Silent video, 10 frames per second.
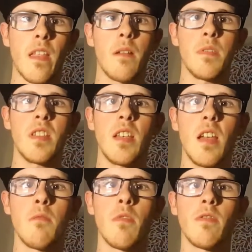and we see
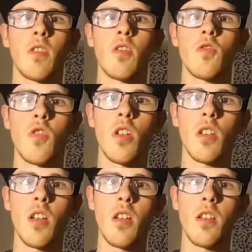him with the
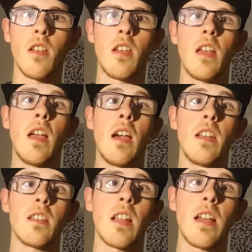controller,
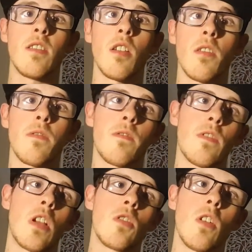and he slides
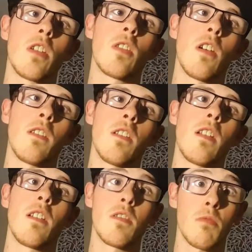off Joy-Con.
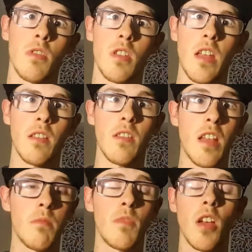That's what they're
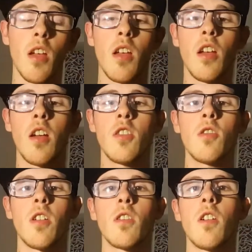nicknamed.
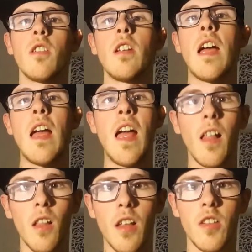Joy-Con
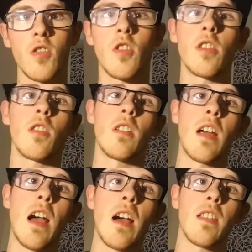L and
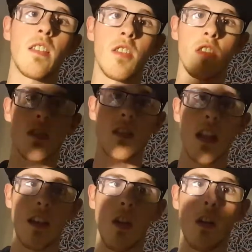Joy-Con R. They just
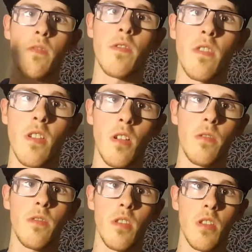slide off
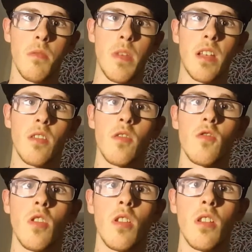the main
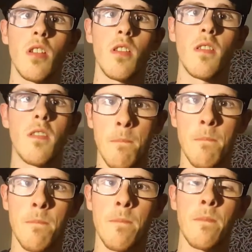controller,
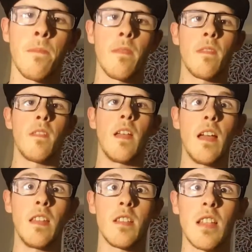
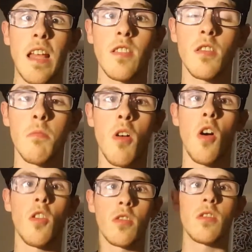and he slides them
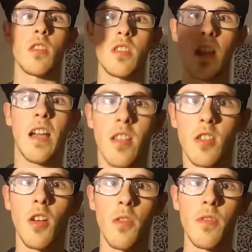onto the
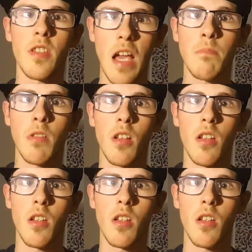sides of the tablet